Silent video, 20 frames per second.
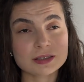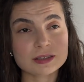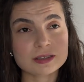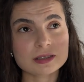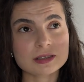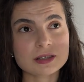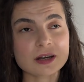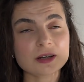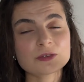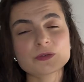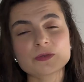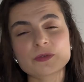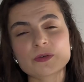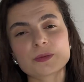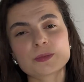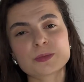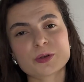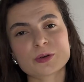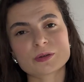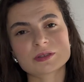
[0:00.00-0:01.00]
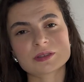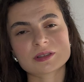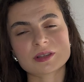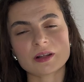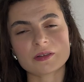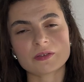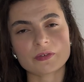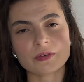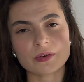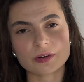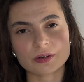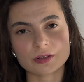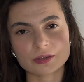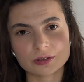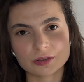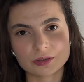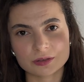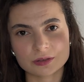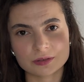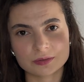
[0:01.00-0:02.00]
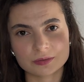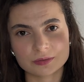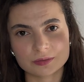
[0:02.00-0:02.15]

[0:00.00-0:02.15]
start from yourself first.